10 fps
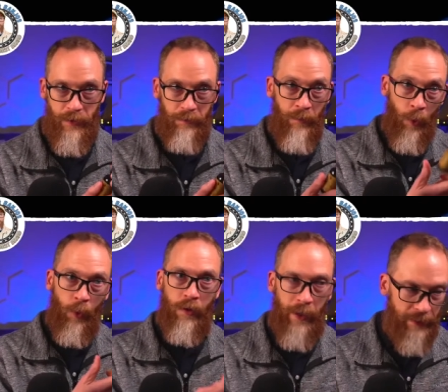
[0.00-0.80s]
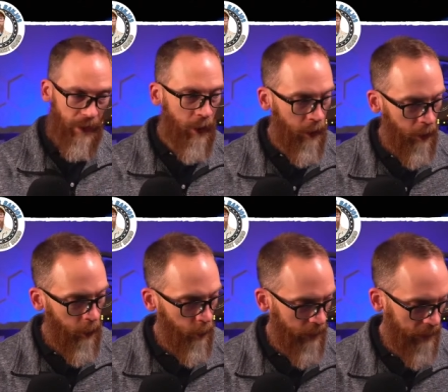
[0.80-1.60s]
more as a
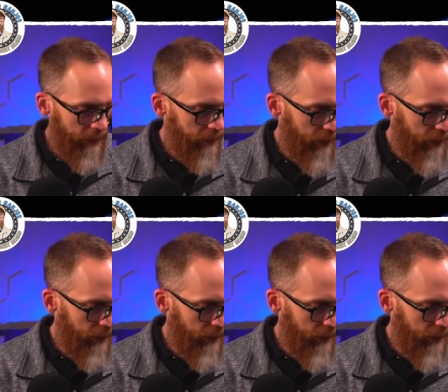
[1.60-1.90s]
cologne than it is